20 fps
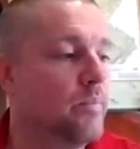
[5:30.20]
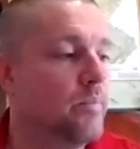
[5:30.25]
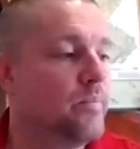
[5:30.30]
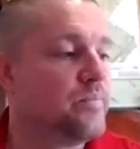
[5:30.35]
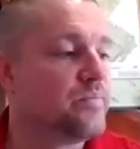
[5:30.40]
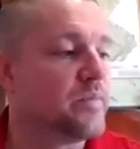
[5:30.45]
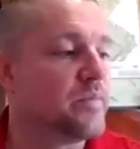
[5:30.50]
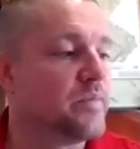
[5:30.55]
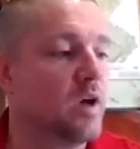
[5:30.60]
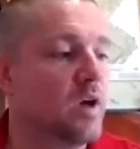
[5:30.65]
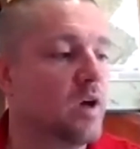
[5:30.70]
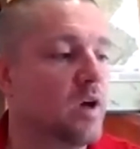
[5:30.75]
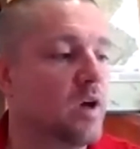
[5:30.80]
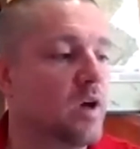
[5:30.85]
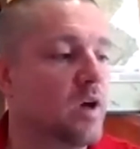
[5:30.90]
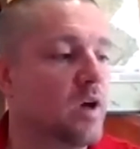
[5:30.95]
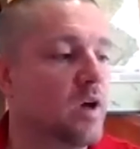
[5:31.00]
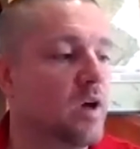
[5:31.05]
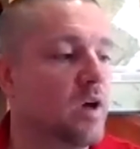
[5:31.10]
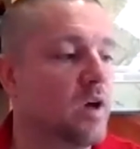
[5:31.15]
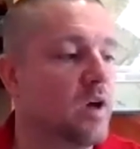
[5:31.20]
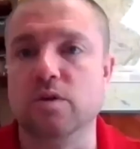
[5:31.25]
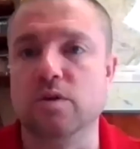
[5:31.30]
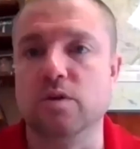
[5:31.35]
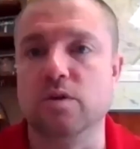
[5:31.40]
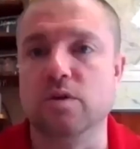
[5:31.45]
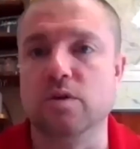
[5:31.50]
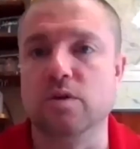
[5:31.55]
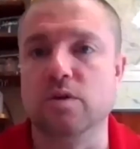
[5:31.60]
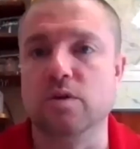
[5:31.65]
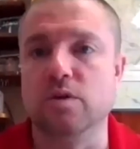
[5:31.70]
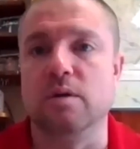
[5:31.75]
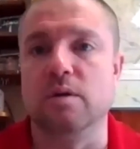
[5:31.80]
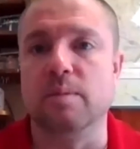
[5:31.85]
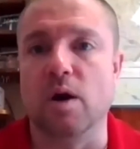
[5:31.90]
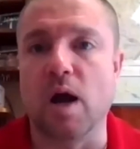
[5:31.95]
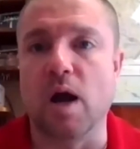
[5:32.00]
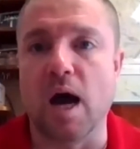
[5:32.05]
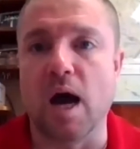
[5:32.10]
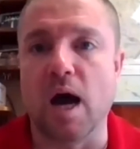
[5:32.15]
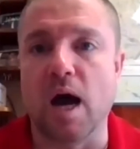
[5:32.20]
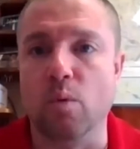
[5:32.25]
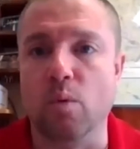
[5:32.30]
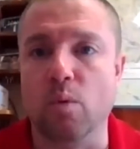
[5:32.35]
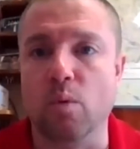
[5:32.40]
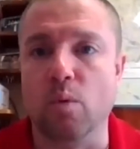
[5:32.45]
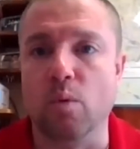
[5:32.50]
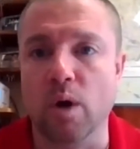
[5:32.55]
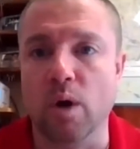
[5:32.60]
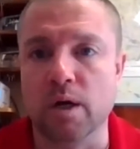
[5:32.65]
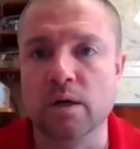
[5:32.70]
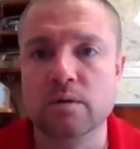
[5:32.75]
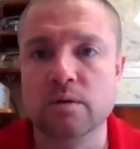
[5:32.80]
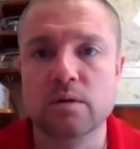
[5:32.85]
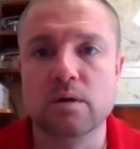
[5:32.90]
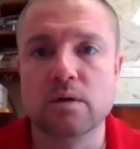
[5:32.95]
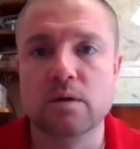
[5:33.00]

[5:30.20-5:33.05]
Also, we'll be talking about hot water, okay,